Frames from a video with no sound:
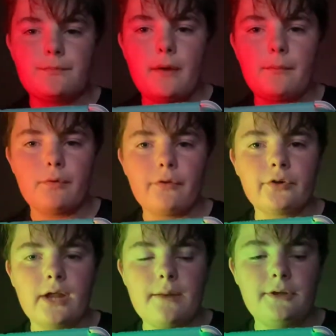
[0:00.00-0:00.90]
My brother
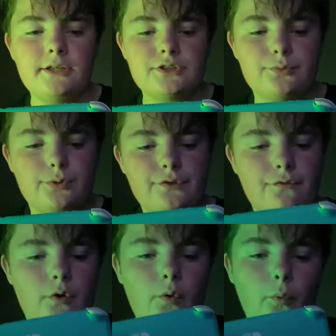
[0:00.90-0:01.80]
gave me his Switch
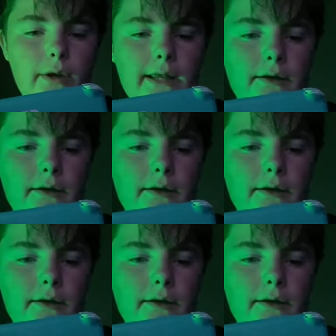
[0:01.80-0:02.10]
for a week.